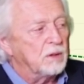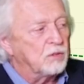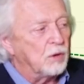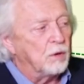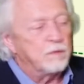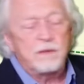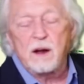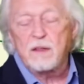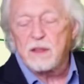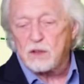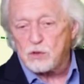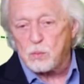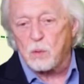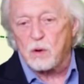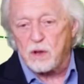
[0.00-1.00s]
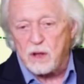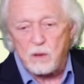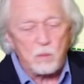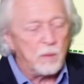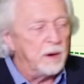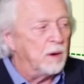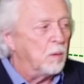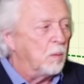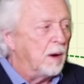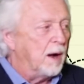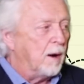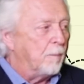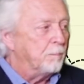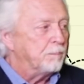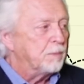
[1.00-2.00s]
So far, that's working real
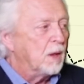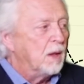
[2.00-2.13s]
well.